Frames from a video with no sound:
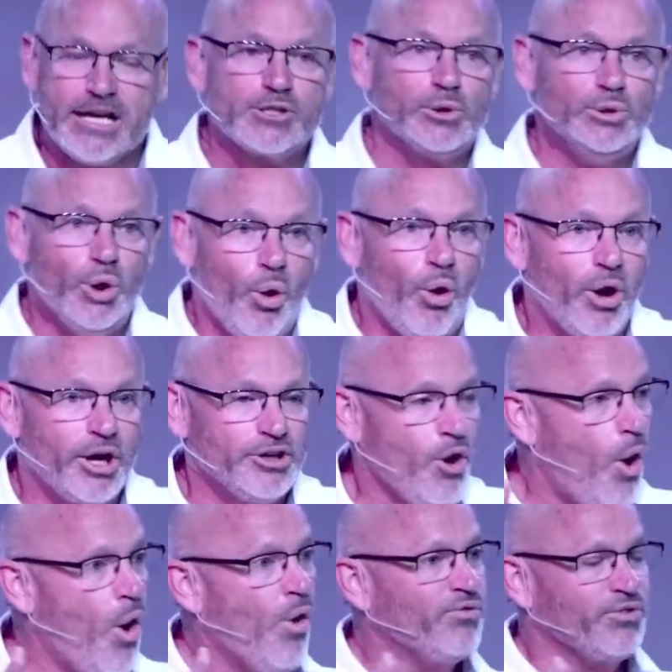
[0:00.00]
He is
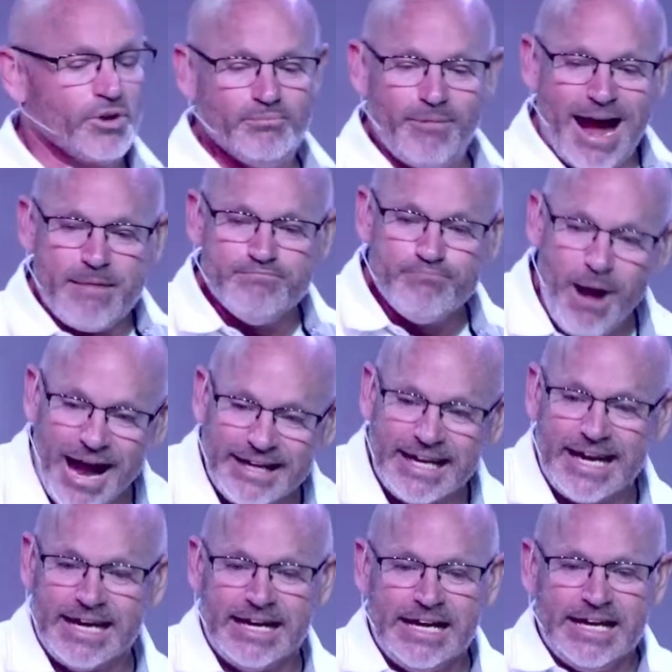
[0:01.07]
Lord over my
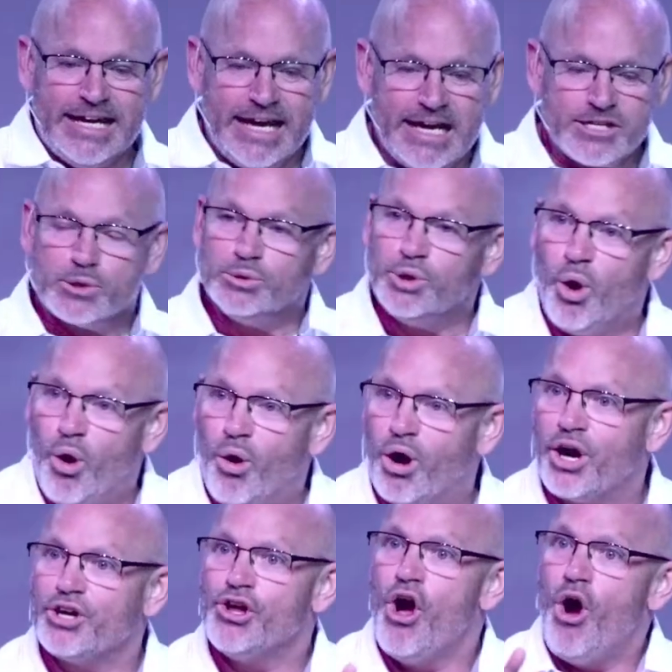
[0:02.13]
money. He is
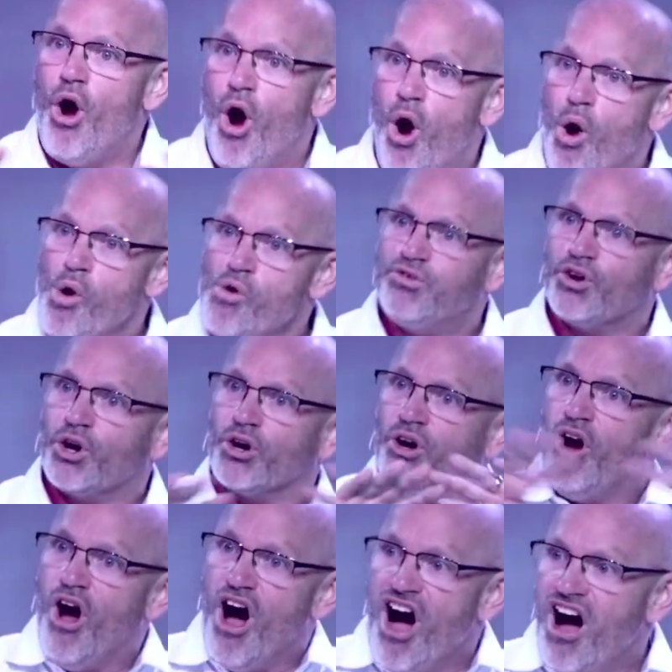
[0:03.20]
Lord
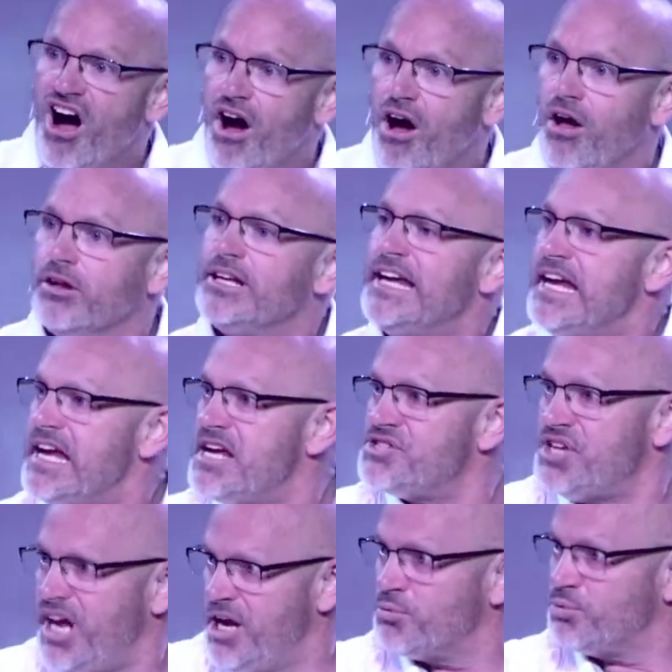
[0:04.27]
over all.
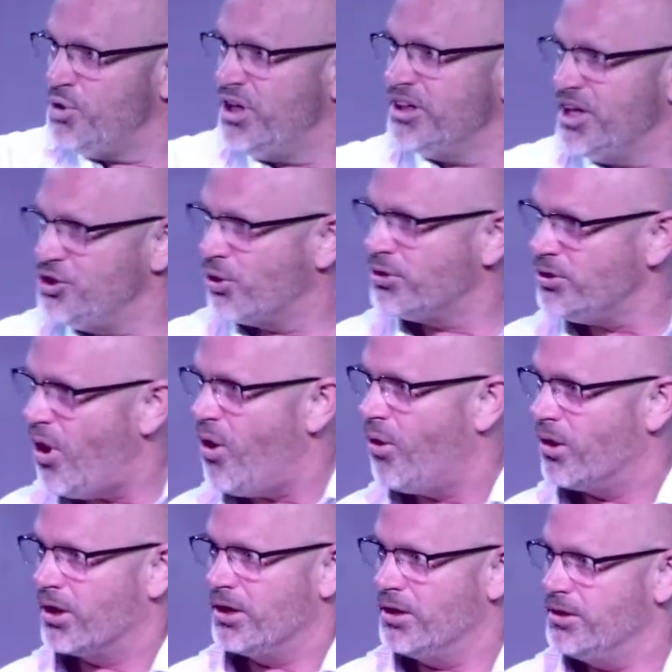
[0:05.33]
Is he really your
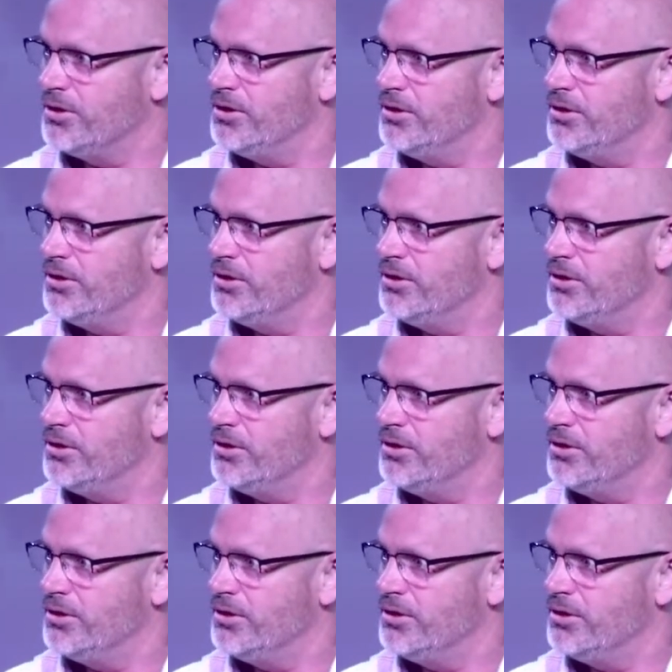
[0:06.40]
Lord?